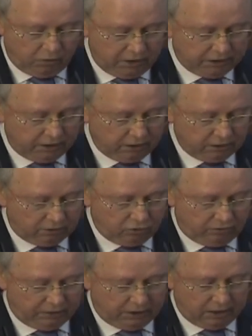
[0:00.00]
working
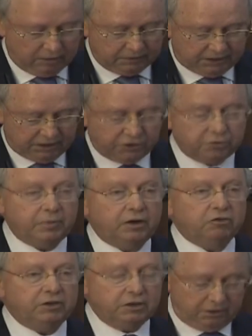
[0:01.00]
to overcome such
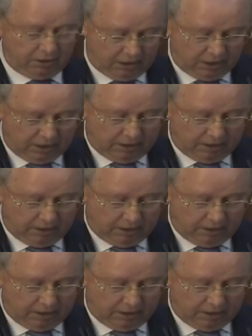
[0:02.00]
barriers,